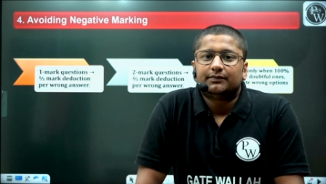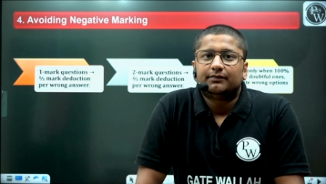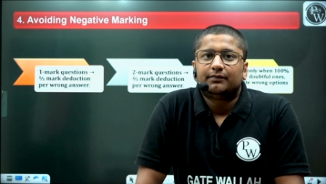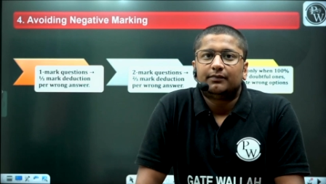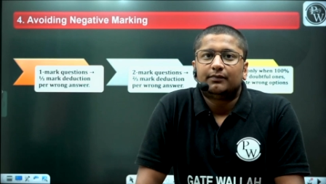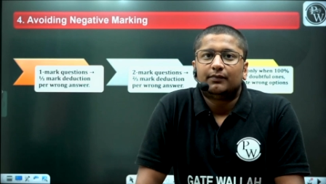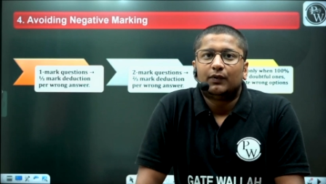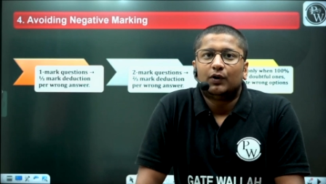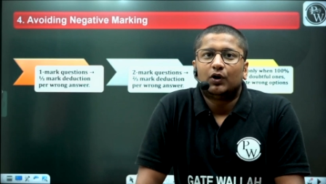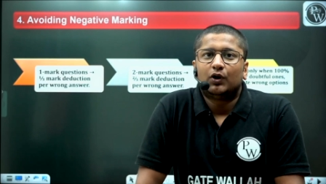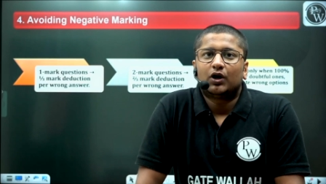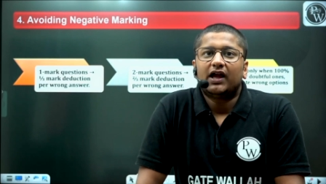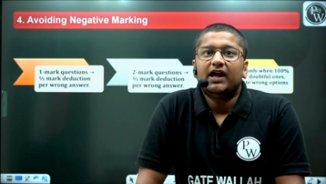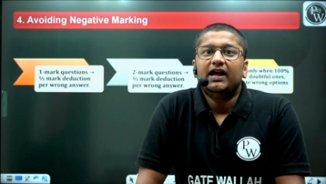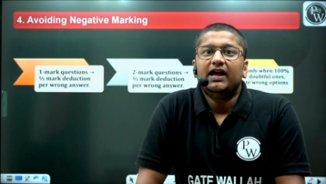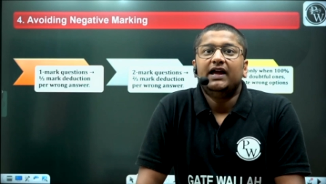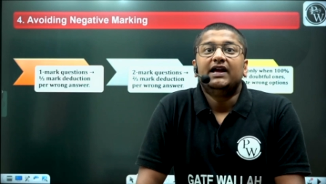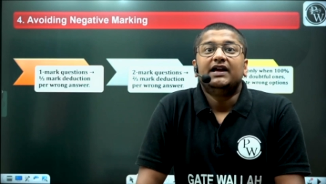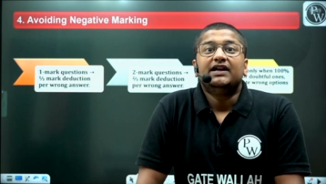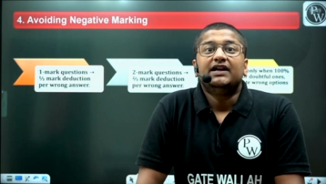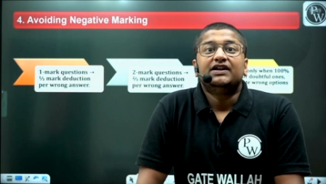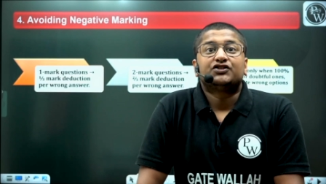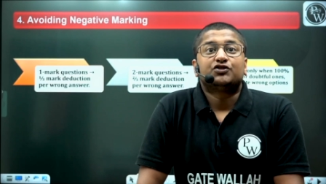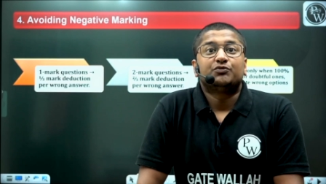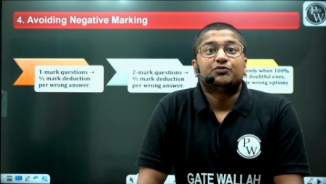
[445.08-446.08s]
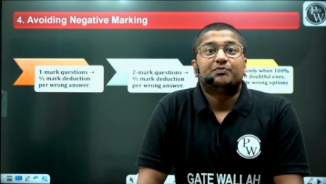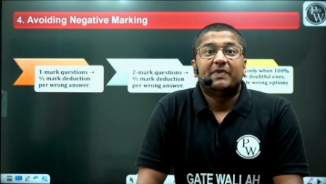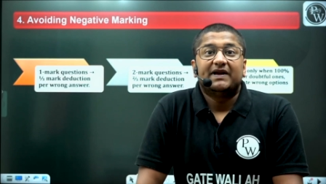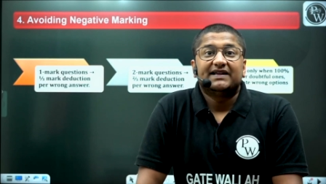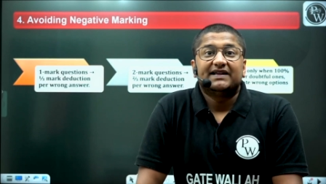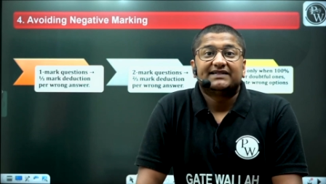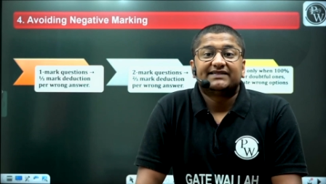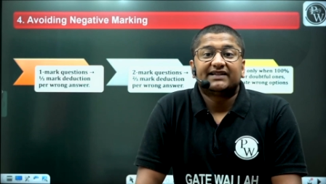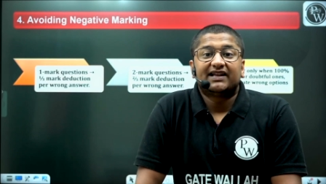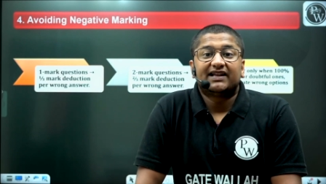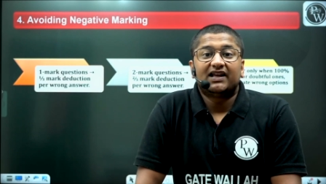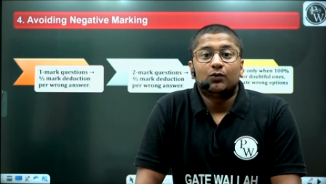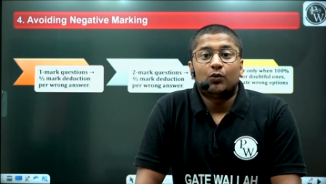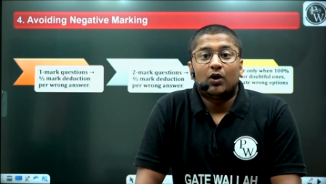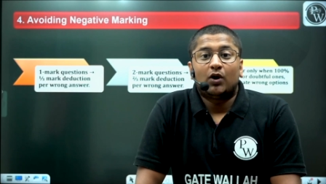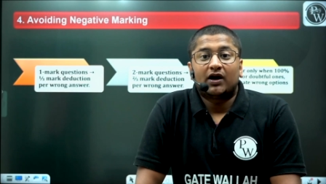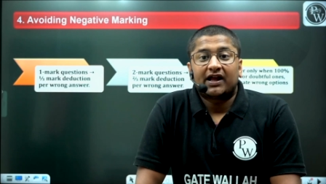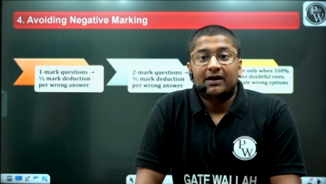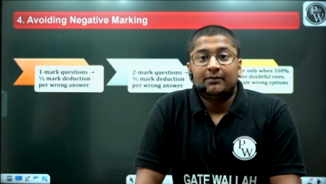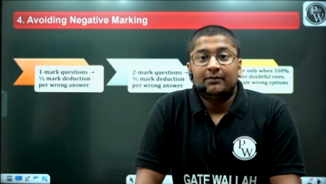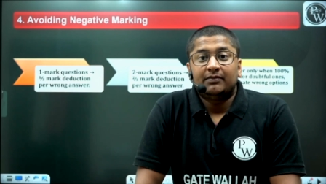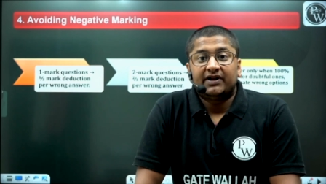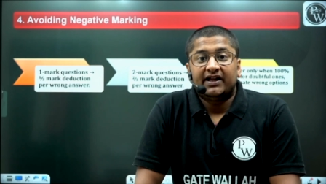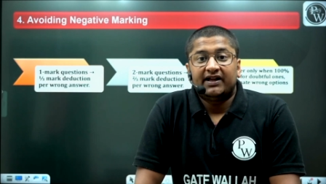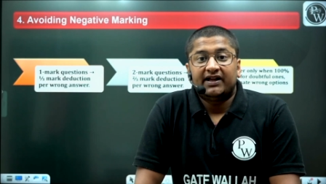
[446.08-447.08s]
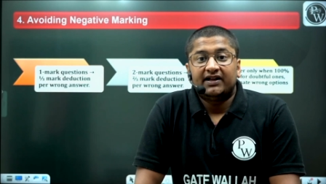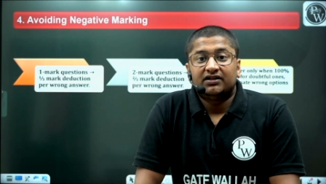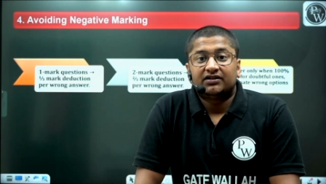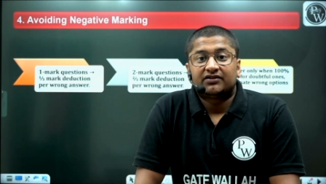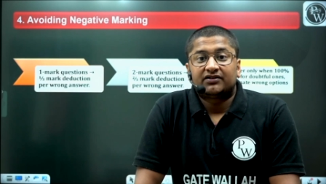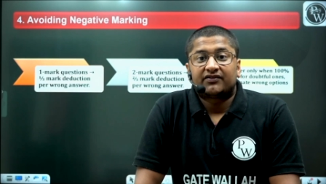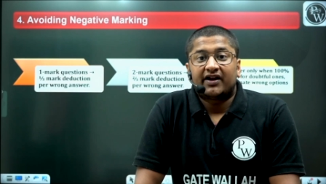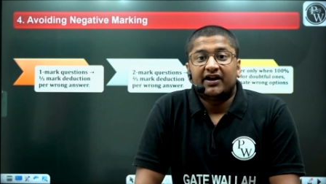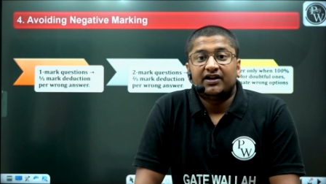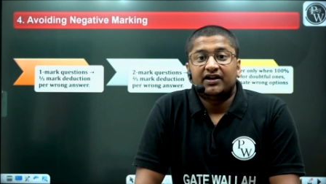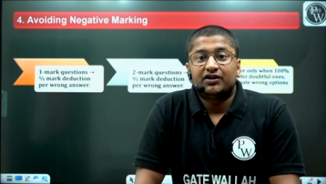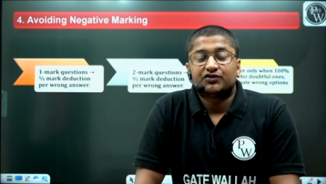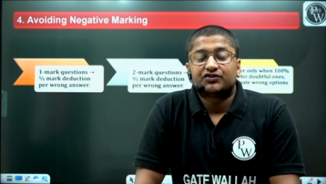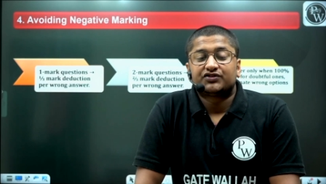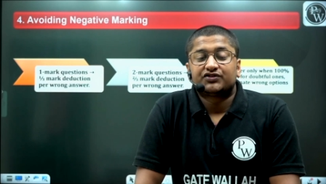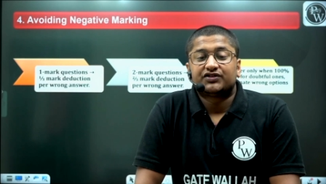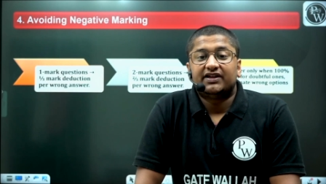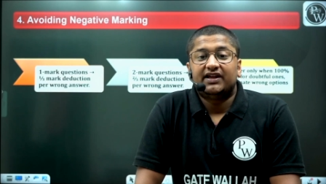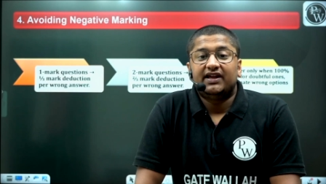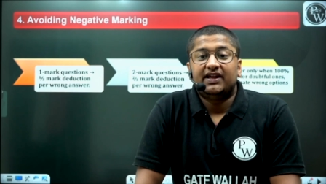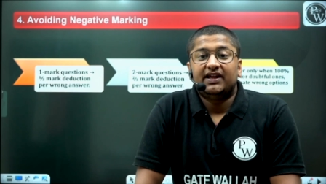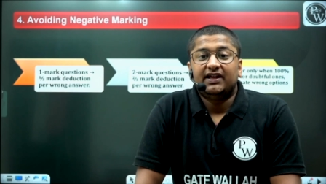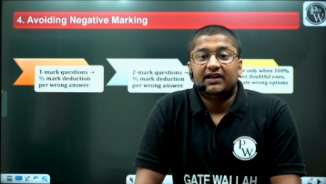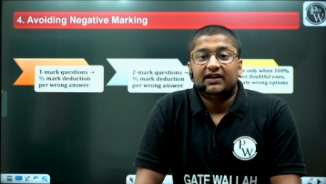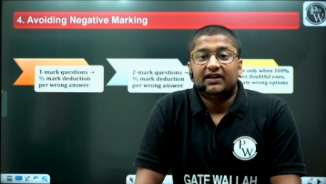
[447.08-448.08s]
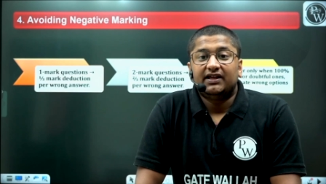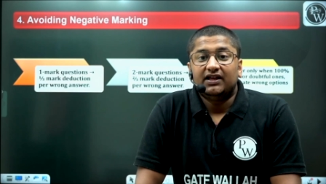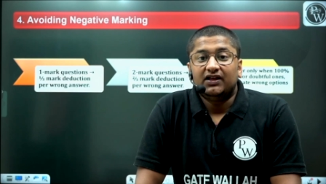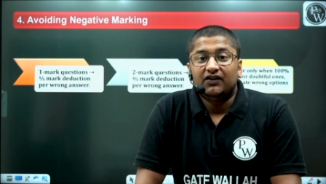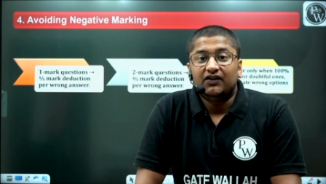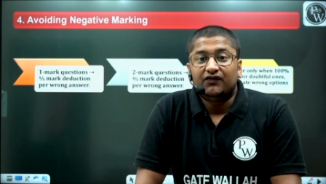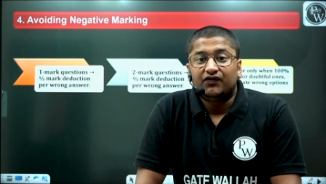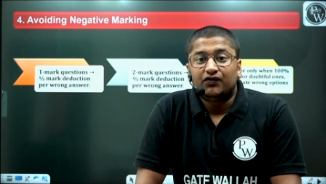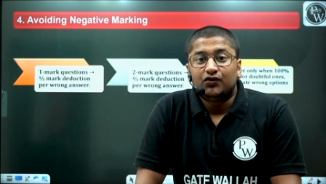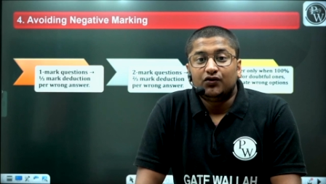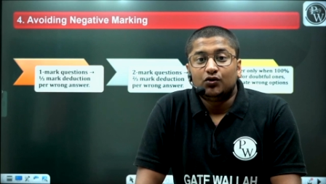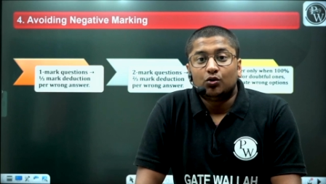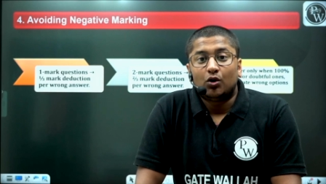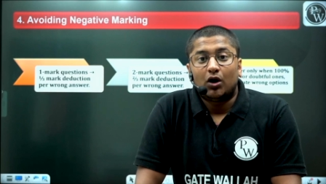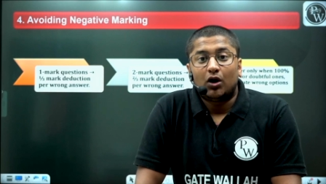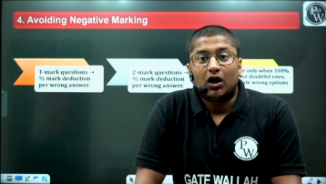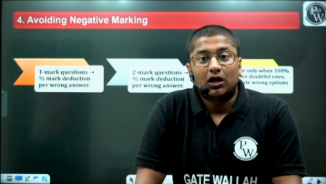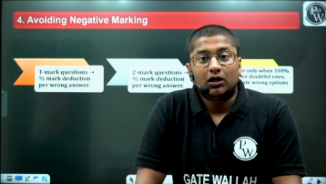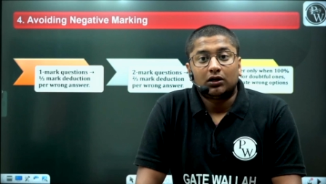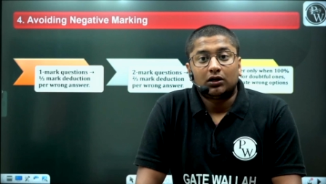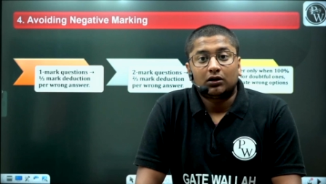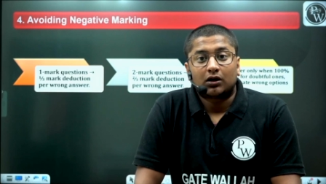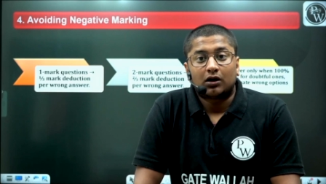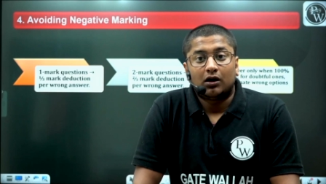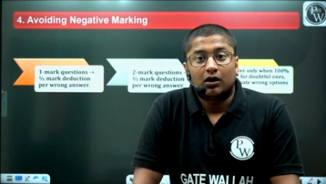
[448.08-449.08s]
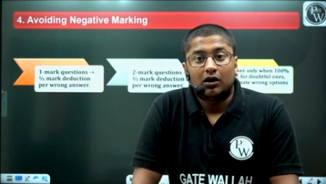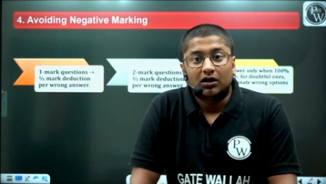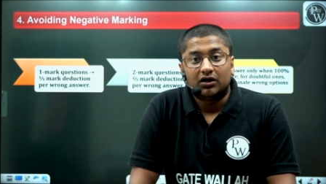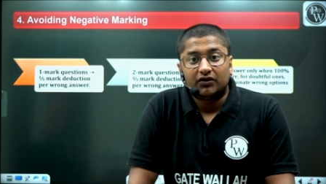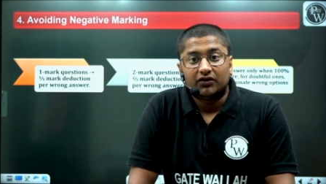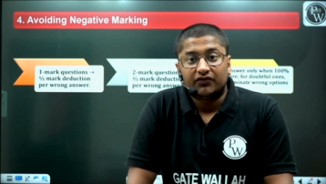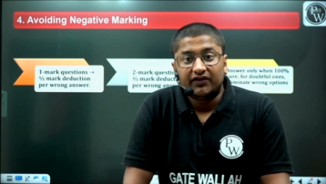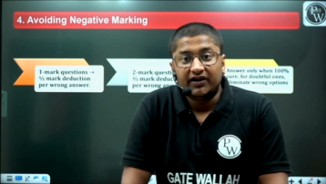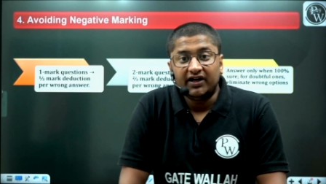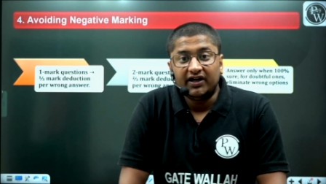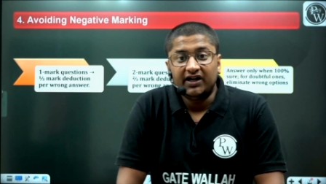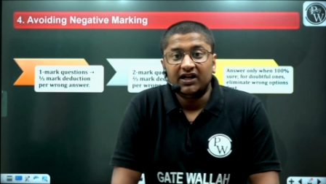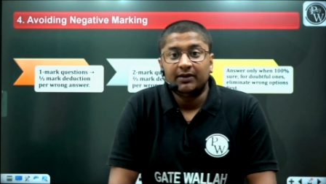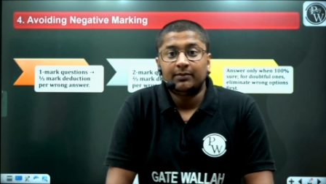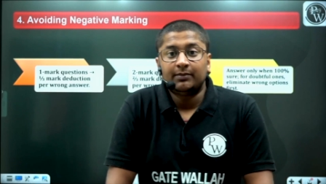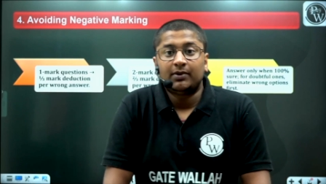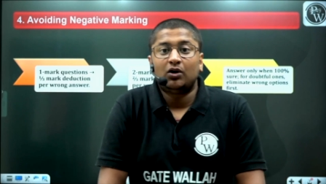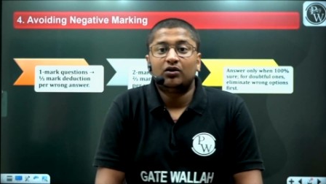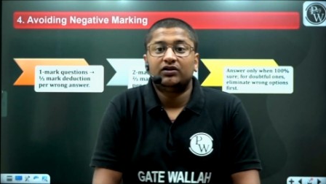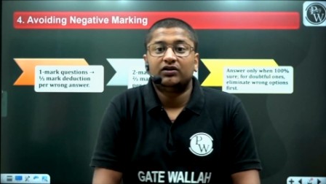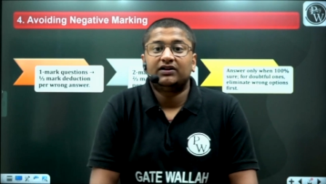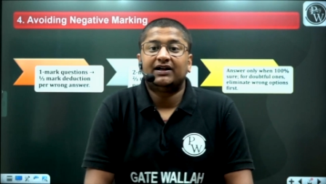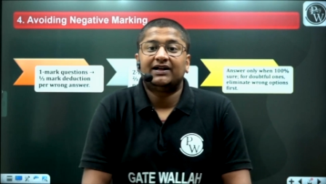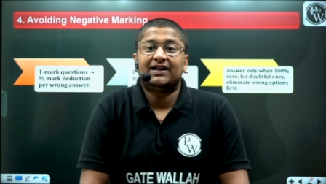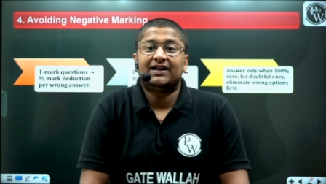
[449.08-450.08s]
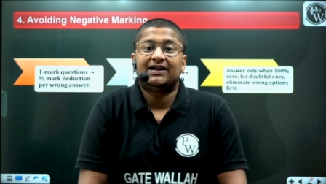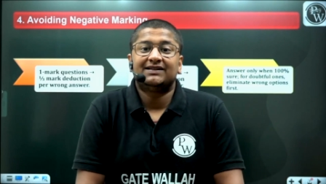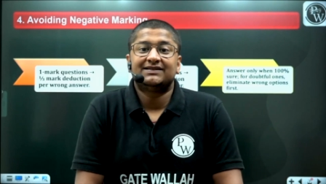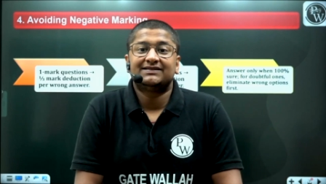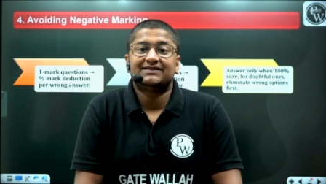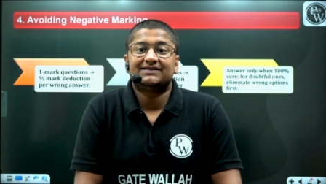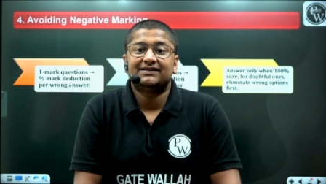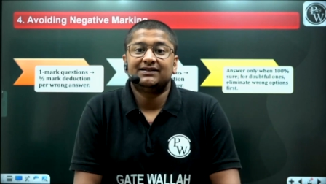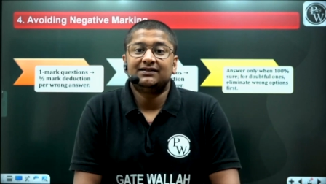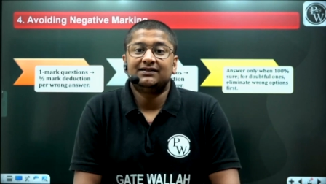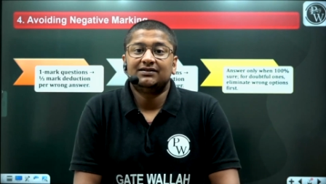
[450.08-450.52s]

Okay. So basically what I'm trying to say, if you are confident about that answer,